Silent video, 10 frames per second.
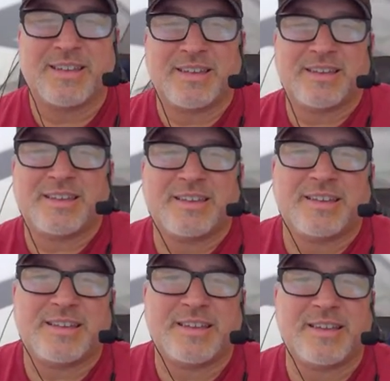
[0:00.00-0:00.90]

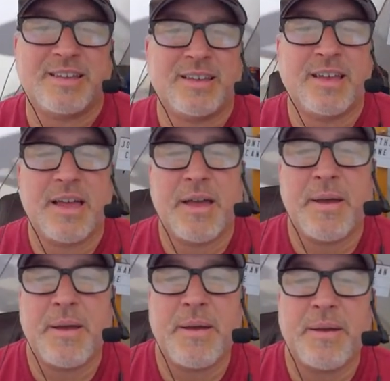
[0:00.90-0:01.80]

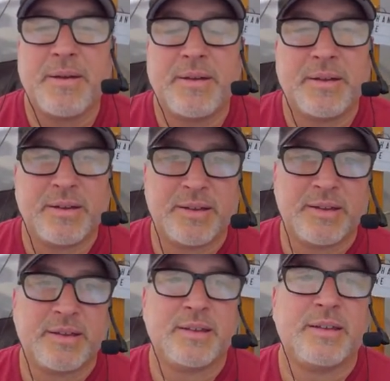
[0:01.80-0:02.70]

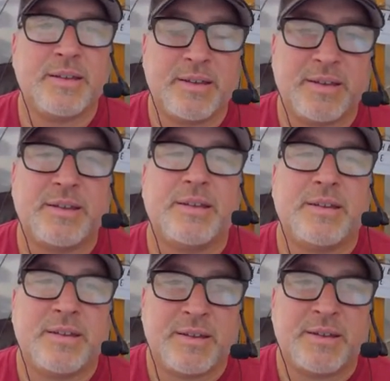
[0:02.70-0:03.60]

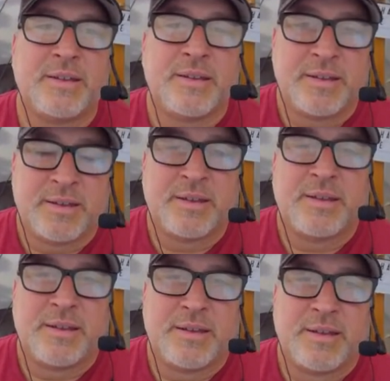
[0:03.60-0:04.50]

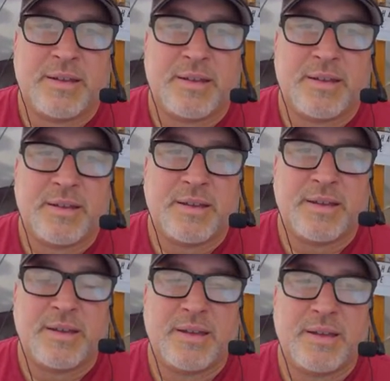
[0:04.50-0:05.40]

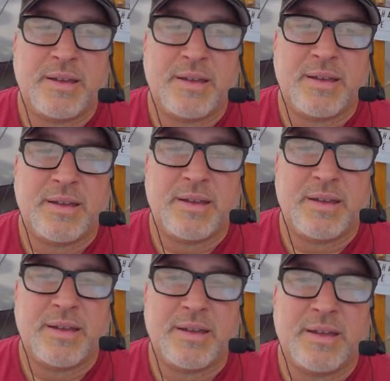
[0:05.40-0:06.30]

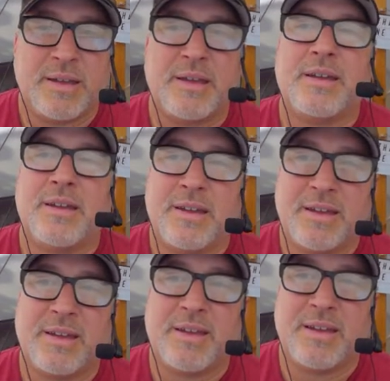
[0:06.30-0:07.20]

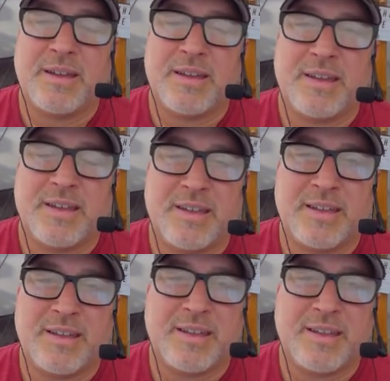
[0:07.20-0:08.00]
This person isn't speaking.